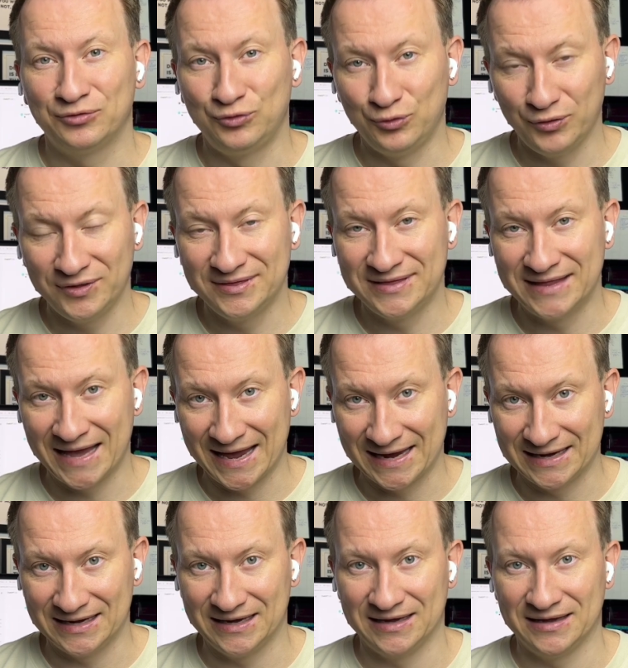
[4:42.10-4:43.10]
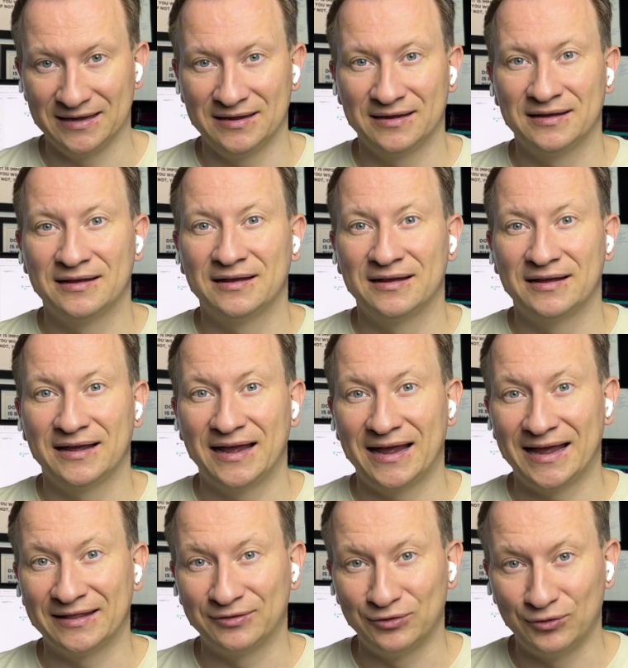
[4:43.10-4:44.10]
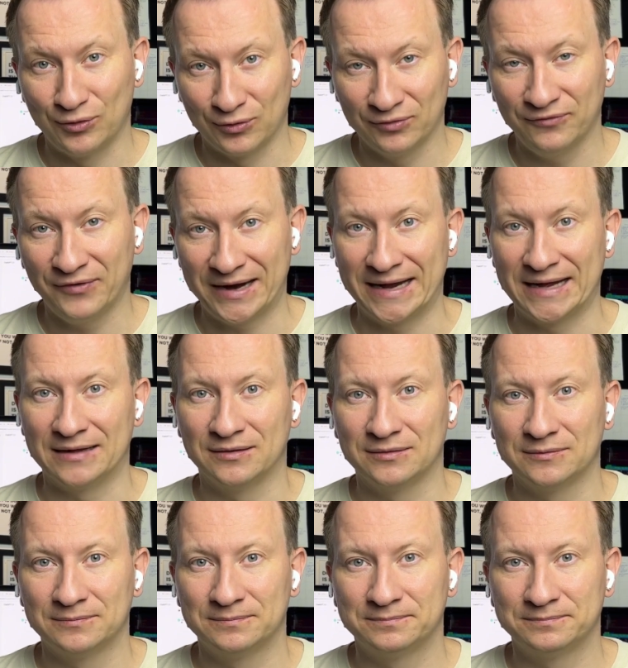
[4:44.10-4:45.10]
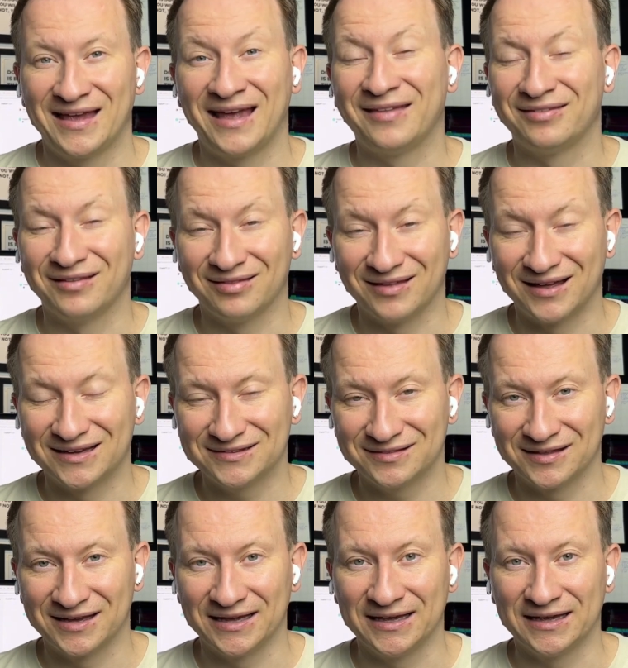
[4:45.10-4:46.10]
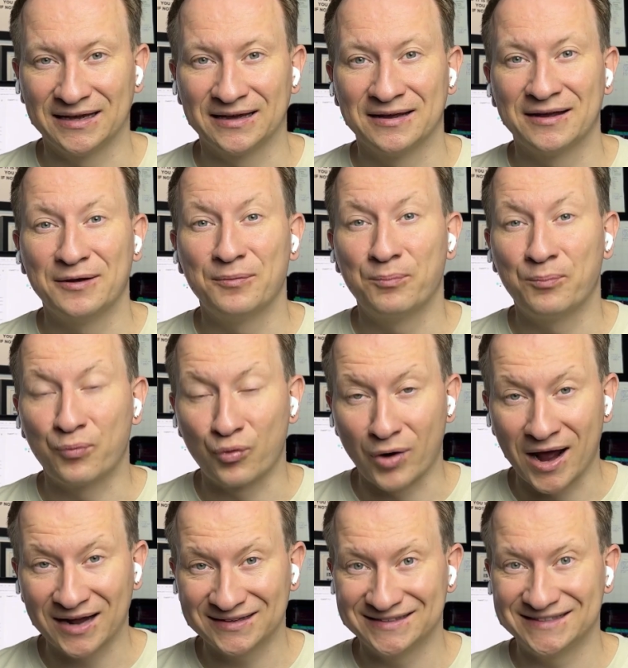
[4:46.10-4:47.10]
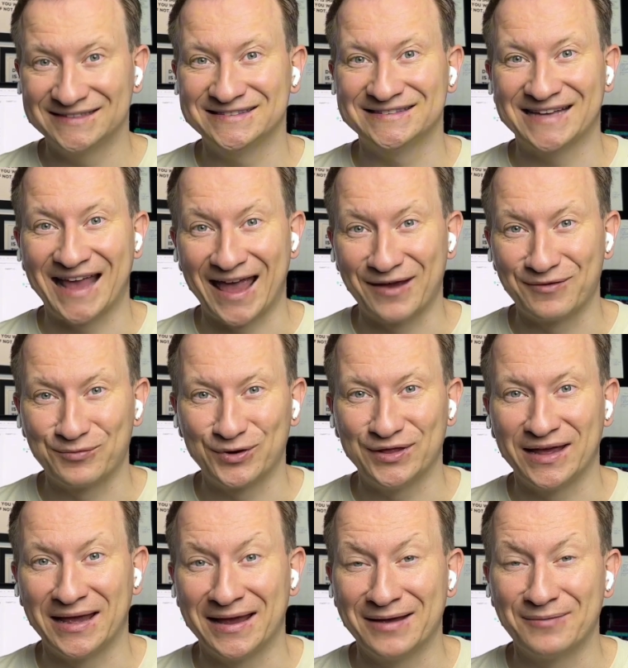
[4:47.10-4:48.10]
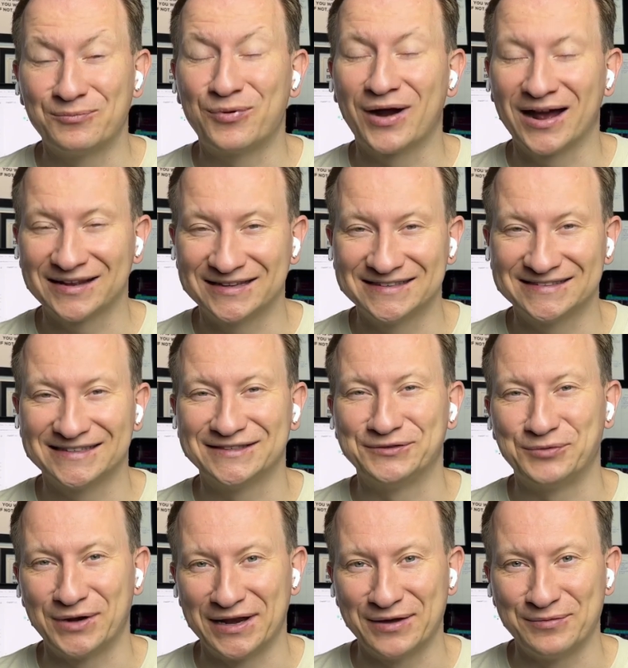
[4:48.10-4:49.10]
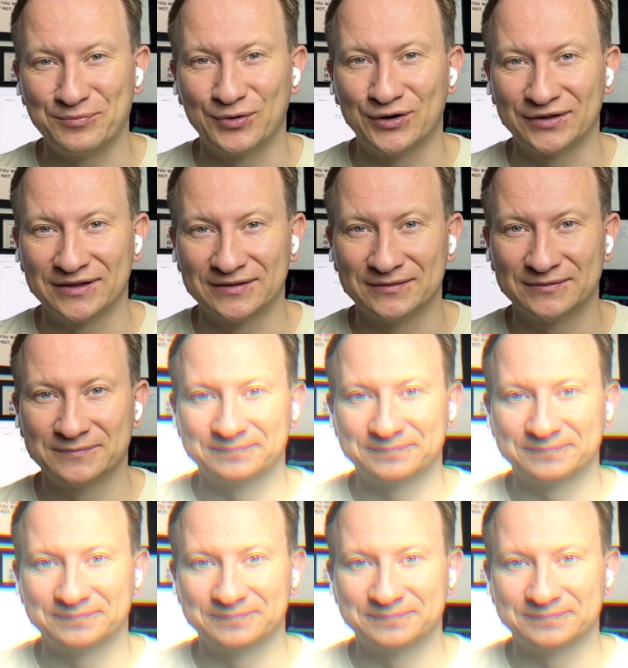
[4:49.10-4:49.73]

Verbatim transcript: do it daily and don't fail. And the last thing, practice every day. Practice is really important.